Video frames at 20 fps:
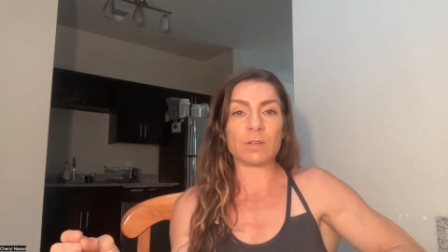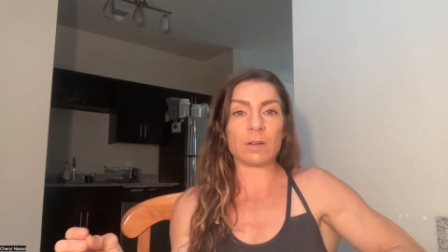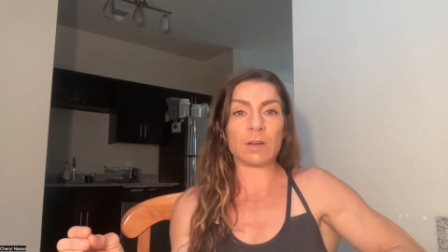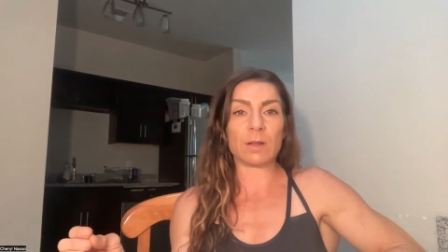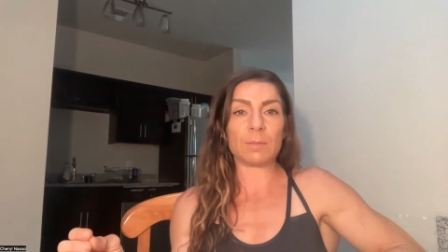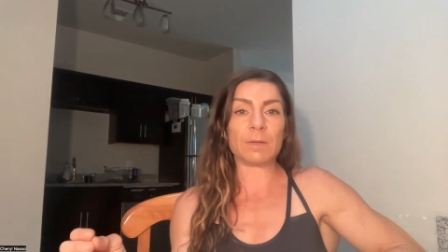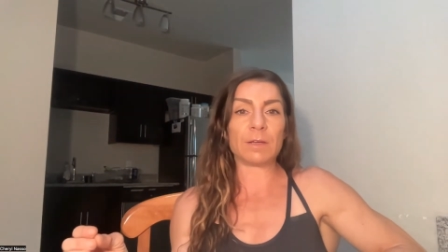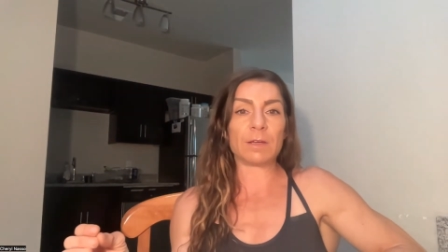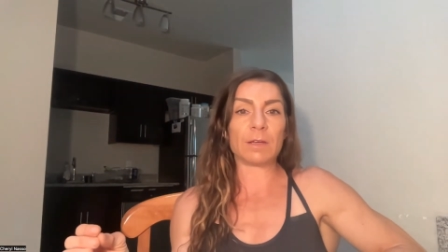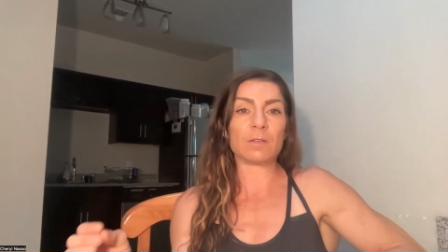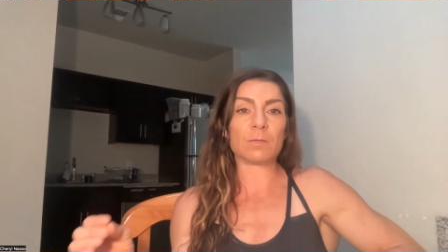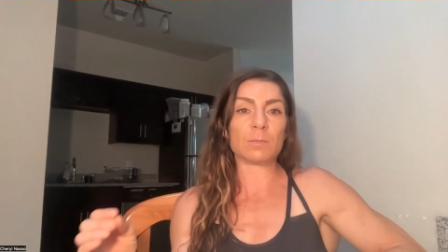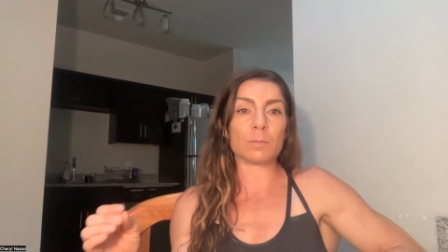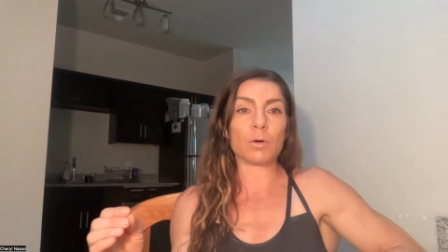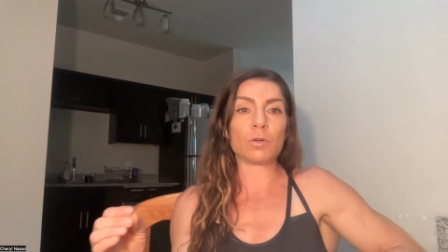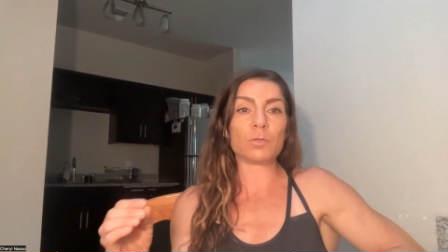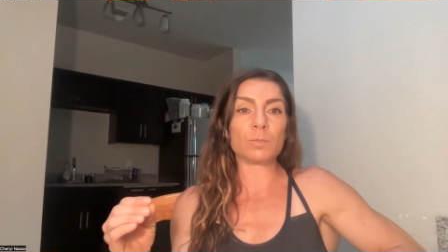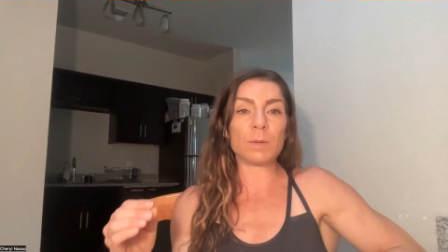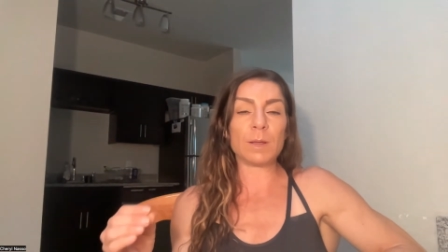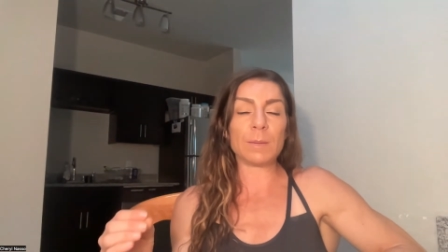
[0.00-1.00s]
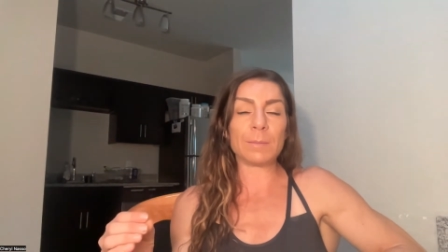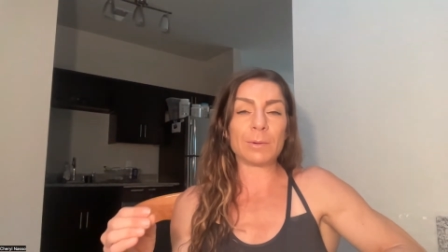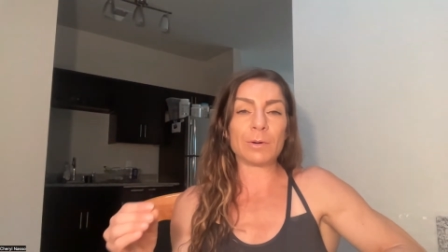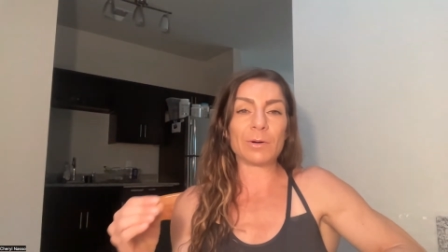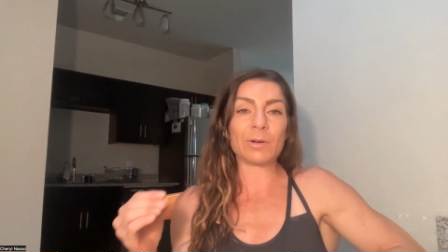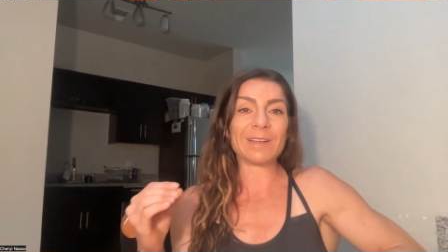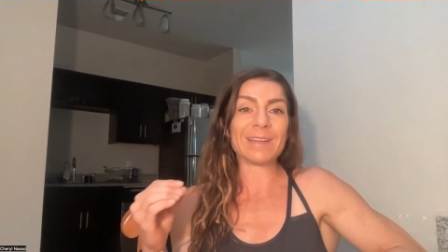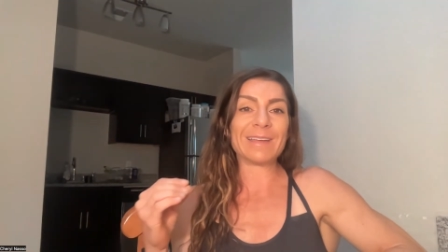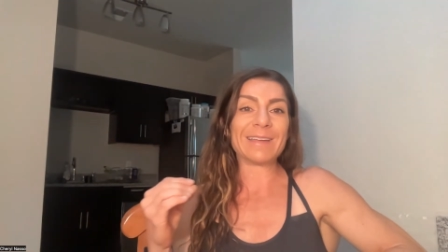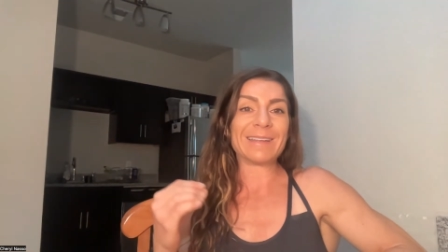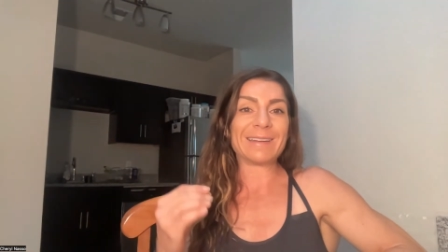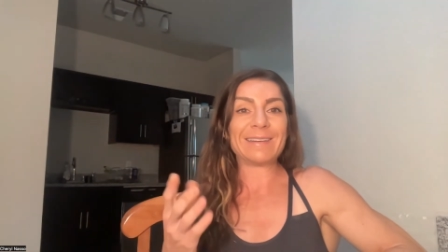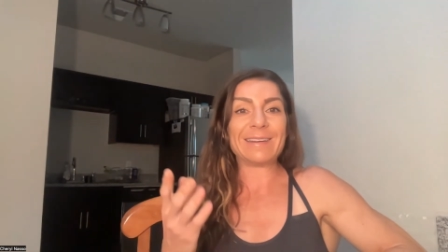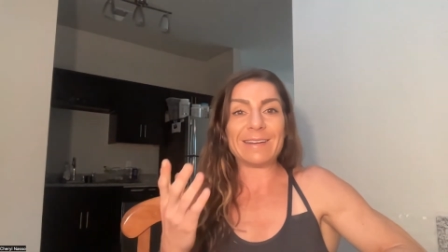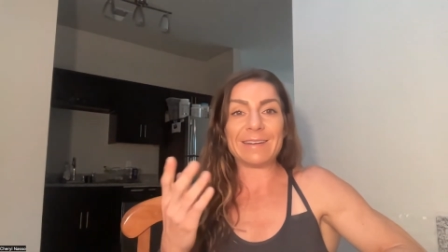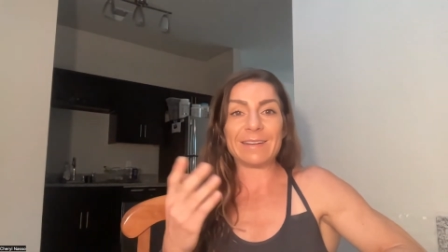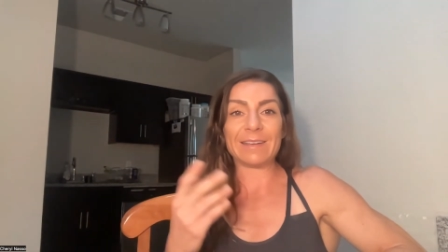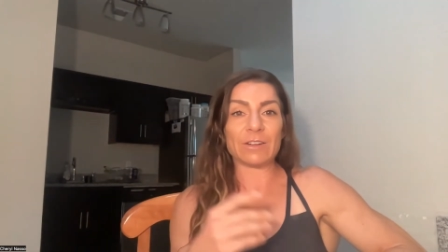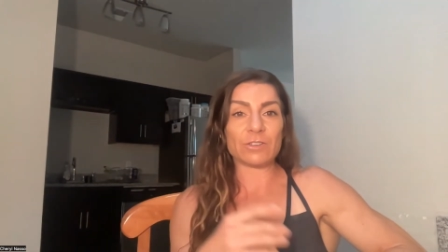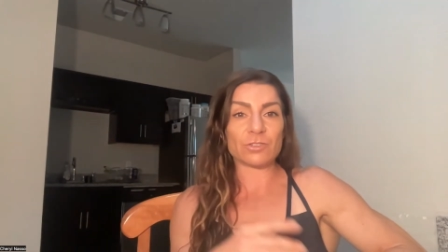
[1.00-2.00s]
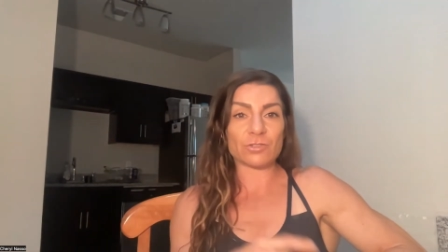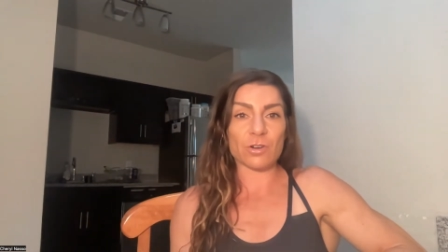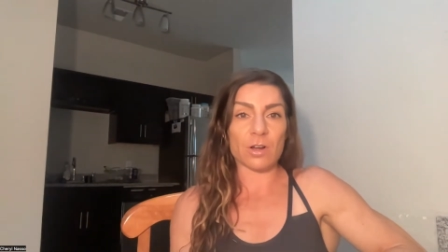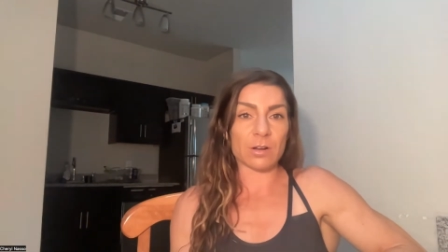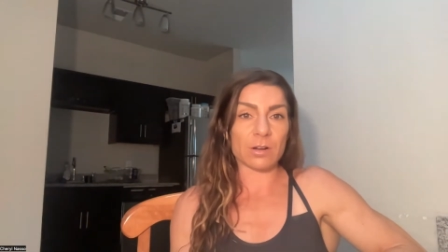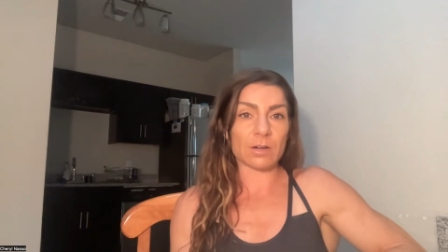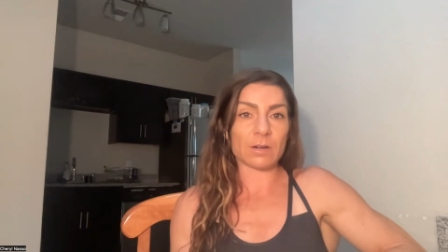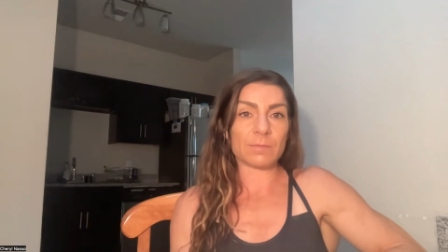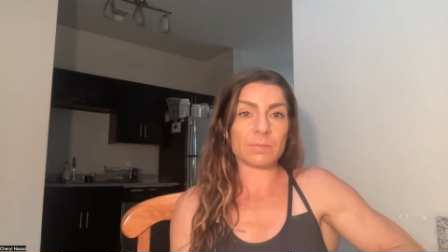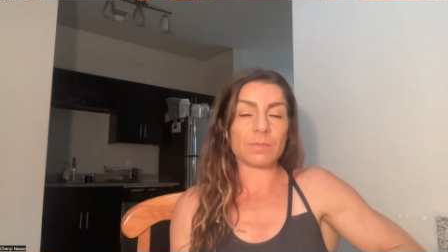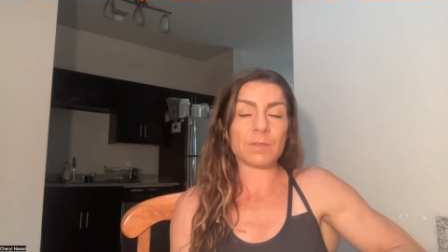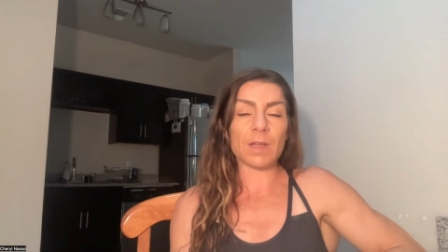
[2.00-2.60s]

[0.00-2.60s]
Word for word: in it because most people need to get stronger,